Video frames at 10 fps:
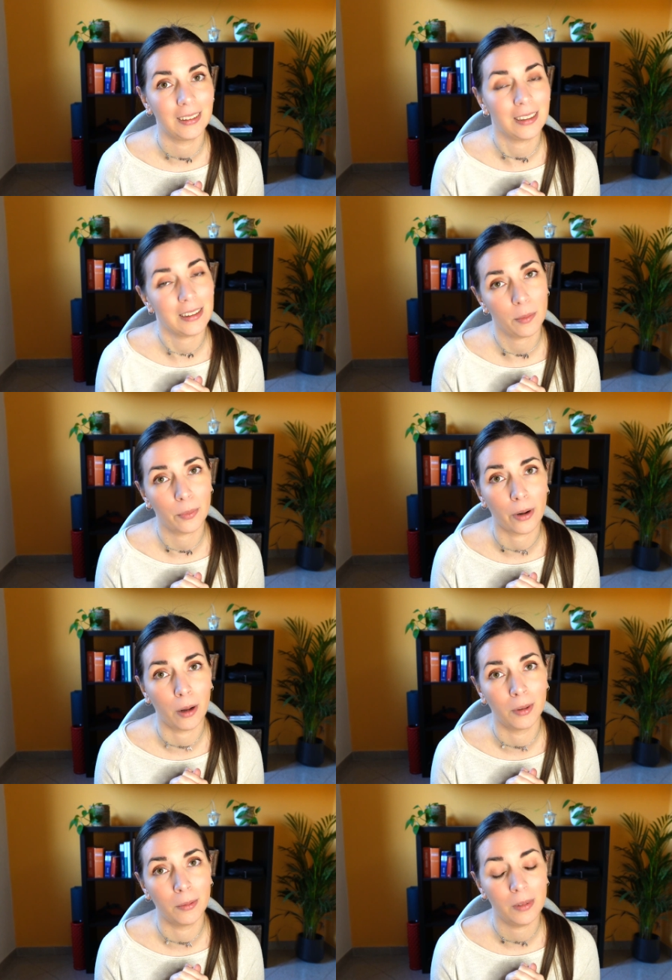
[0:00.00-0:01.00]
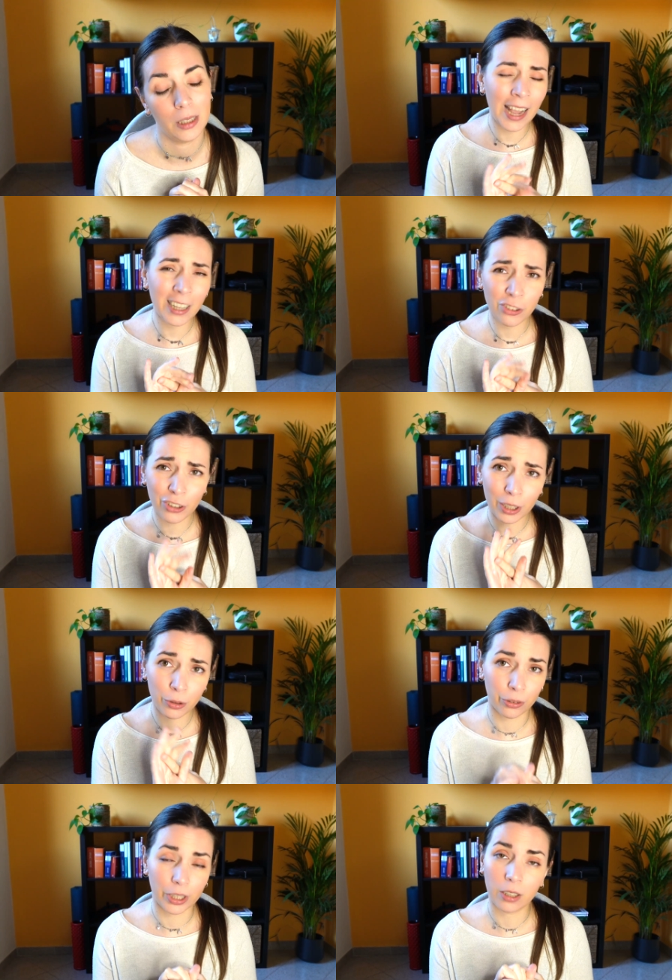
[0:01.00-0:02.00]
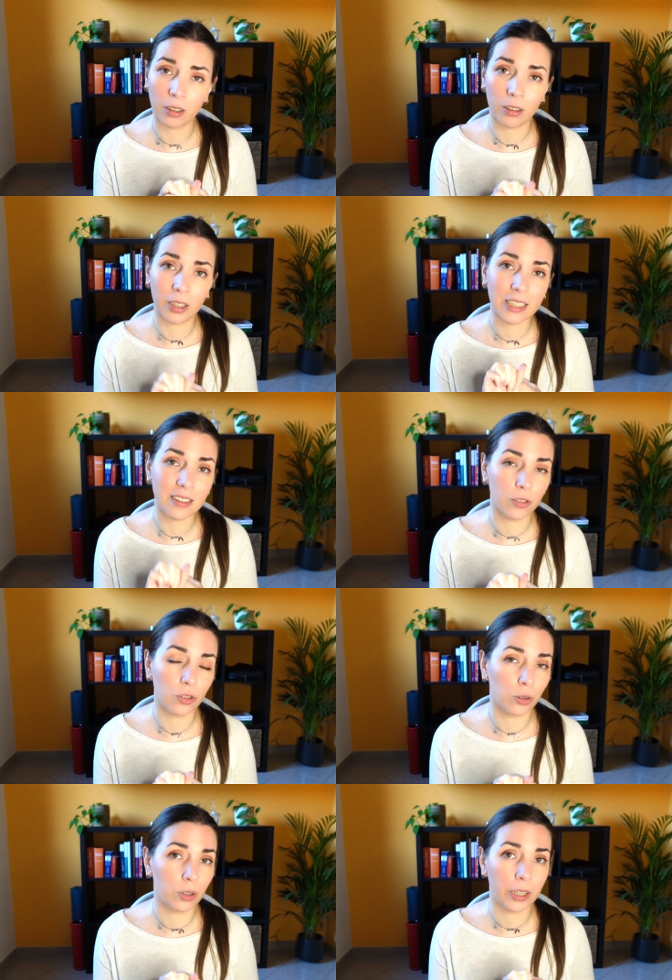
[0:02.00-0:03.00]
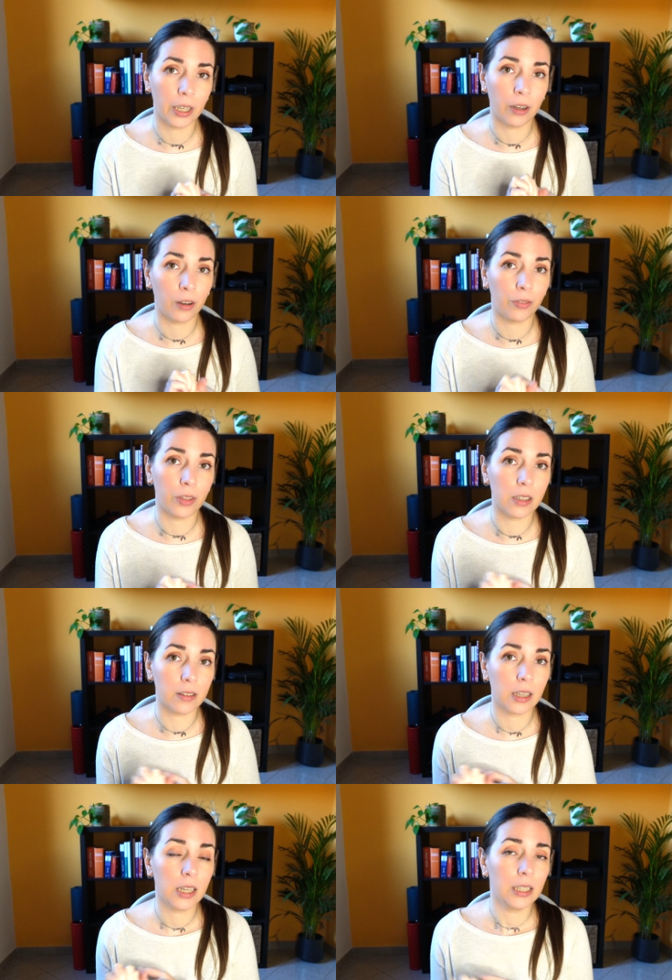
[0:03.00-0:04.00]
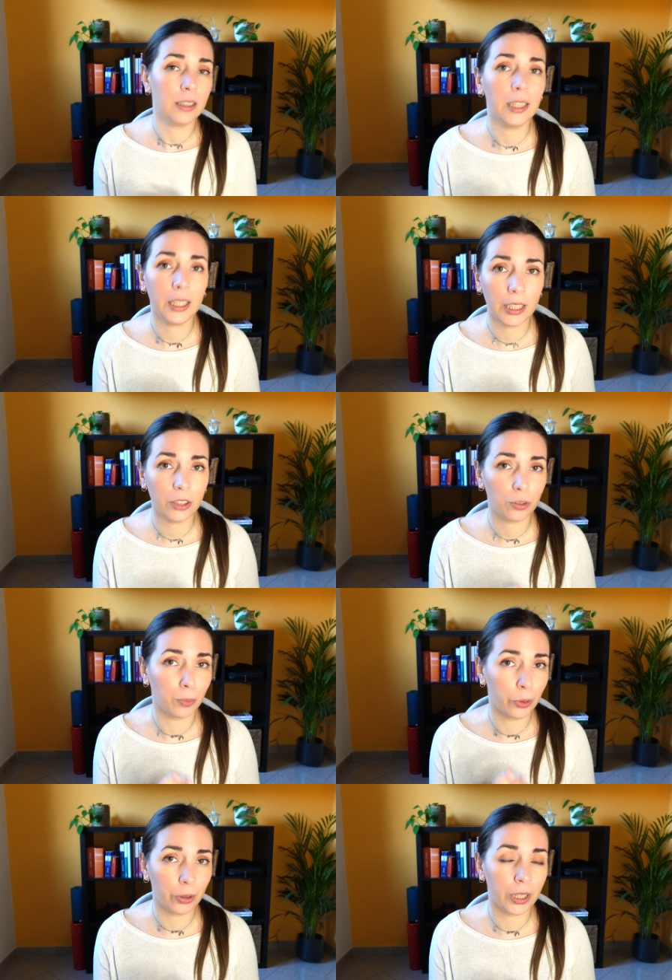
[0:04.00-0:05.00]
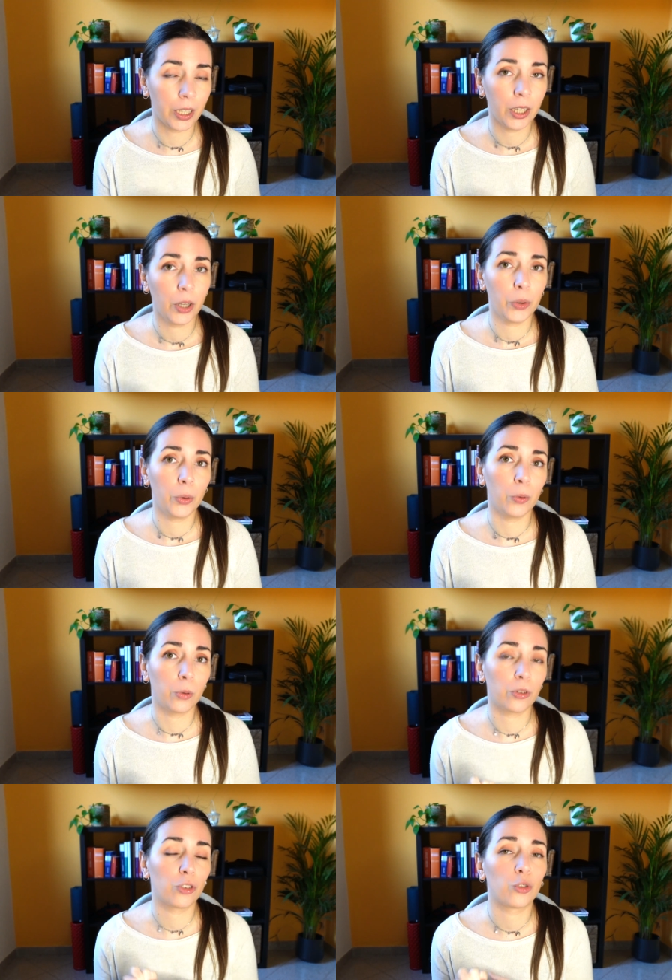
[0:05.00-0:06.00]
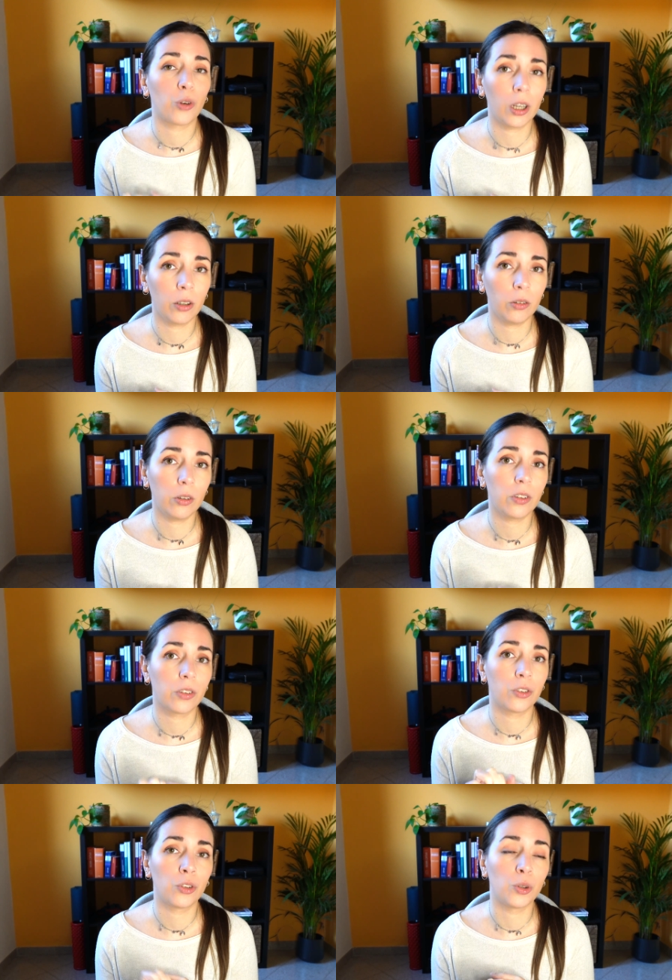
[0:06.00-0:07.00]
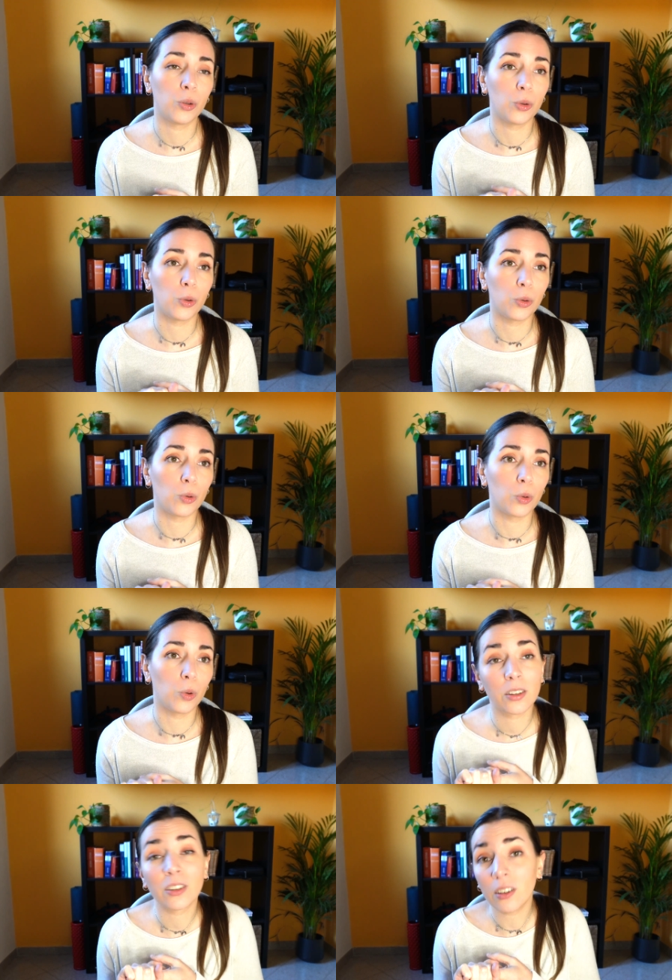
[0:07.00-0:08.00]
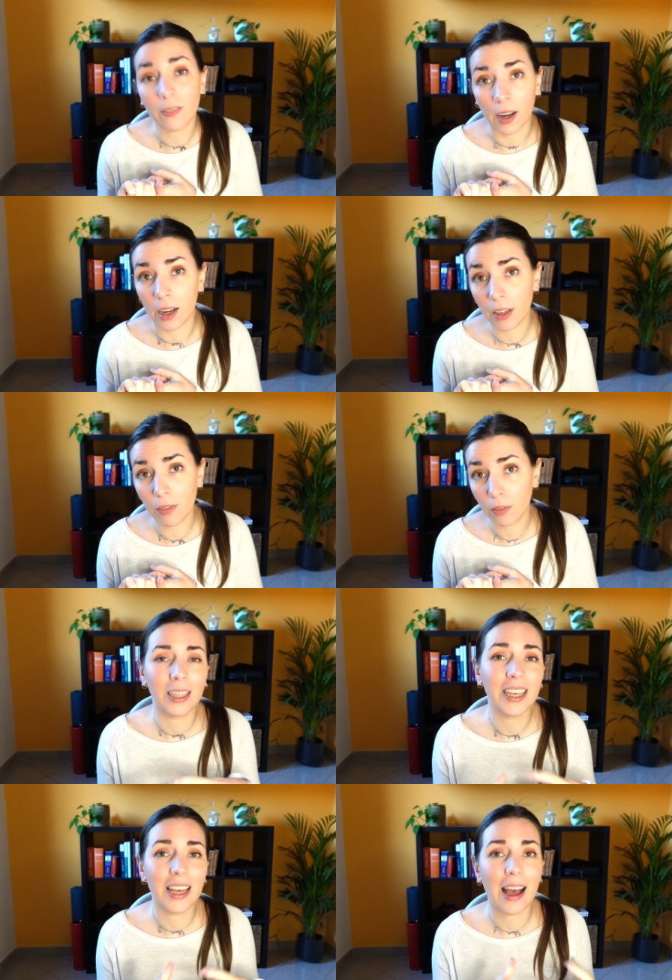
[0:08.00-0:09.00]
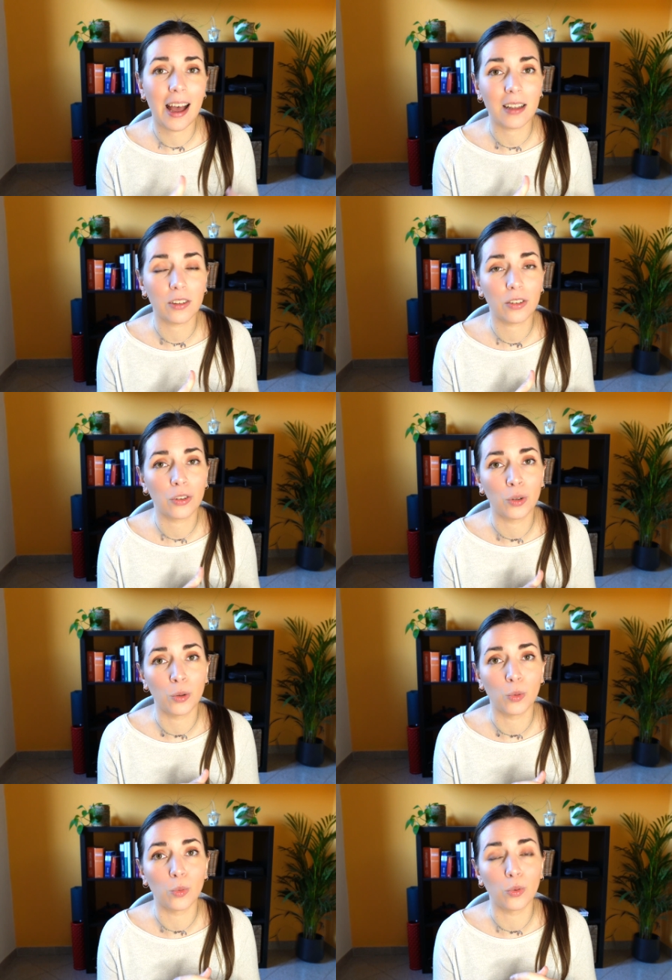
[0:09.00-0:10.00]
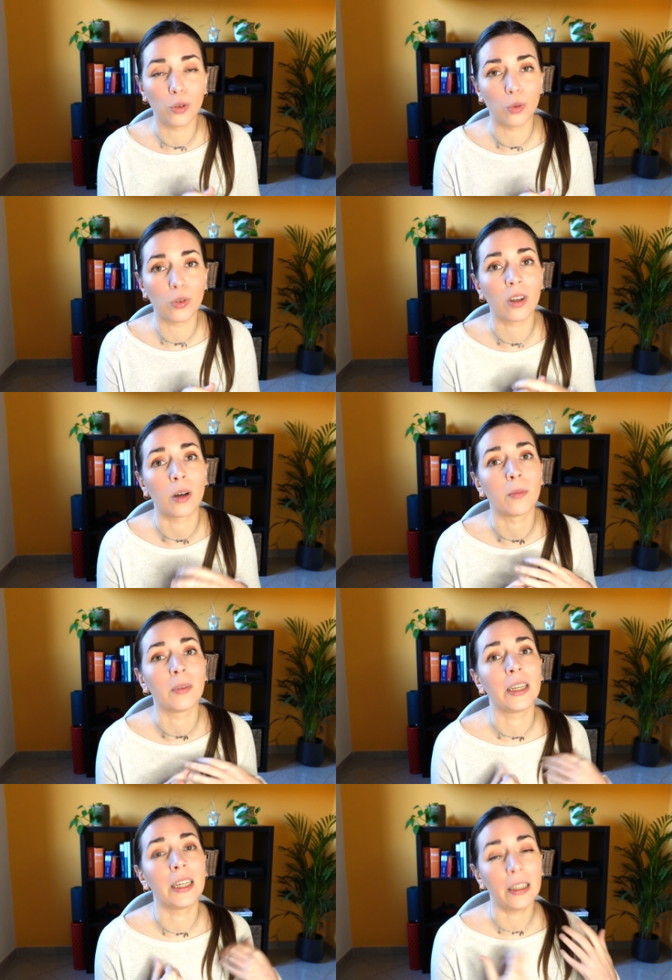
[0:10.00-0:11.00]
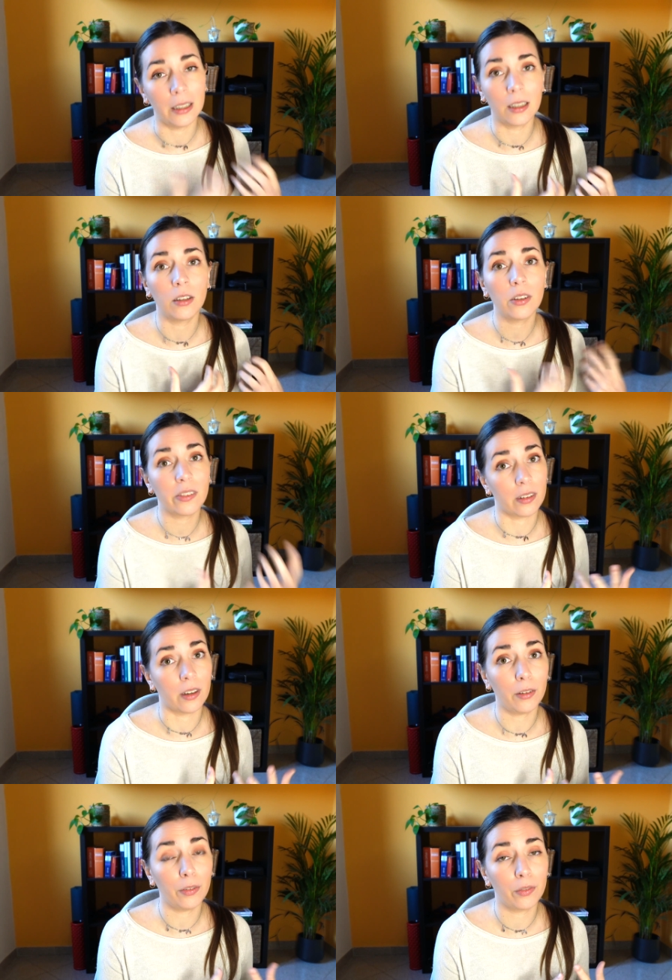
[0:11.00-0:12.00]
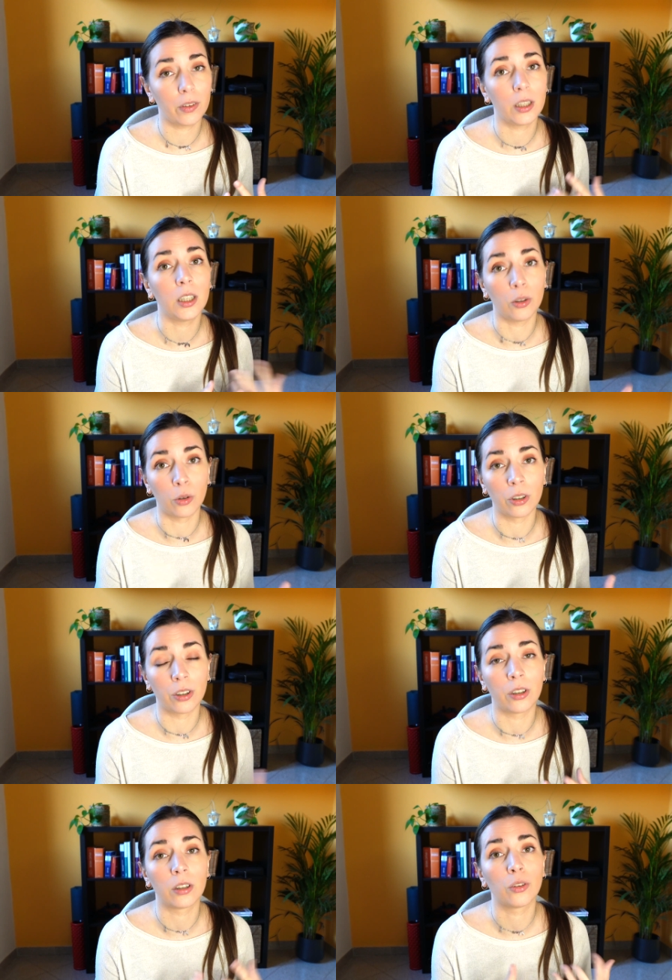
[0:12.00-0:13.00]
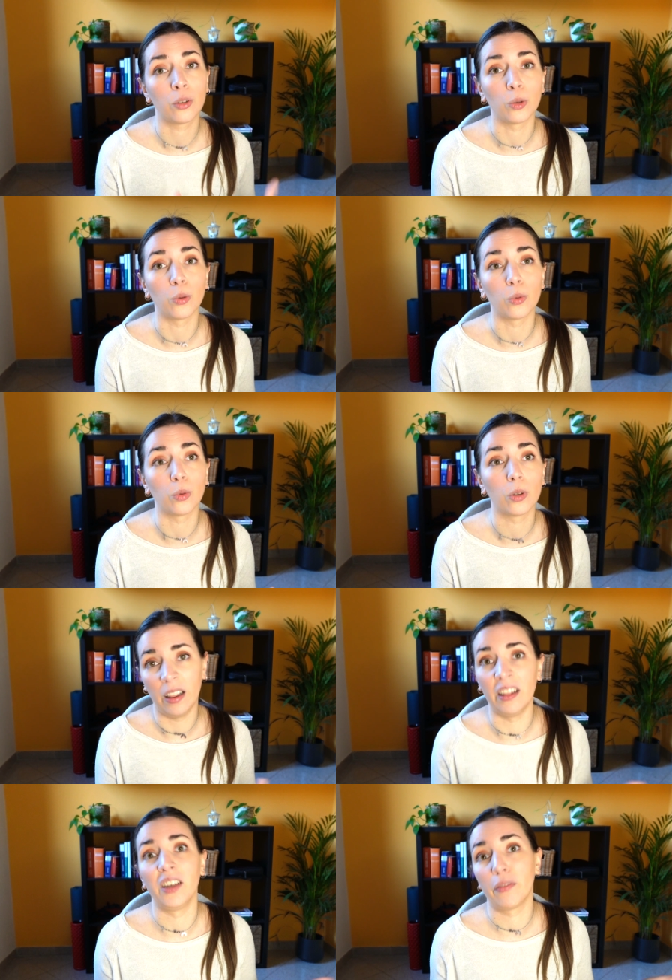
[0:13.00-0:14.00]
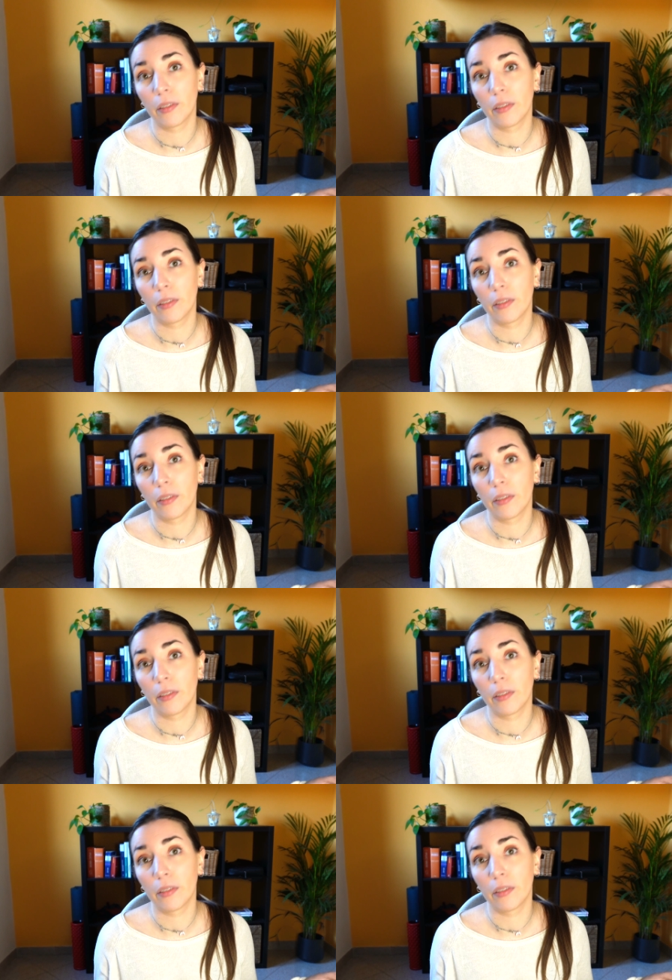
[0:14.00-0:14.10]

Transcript: that's a problem. Extracurricular is the story of this teenage boy who struggles to survive. He has to do some illegal stuff in order to live.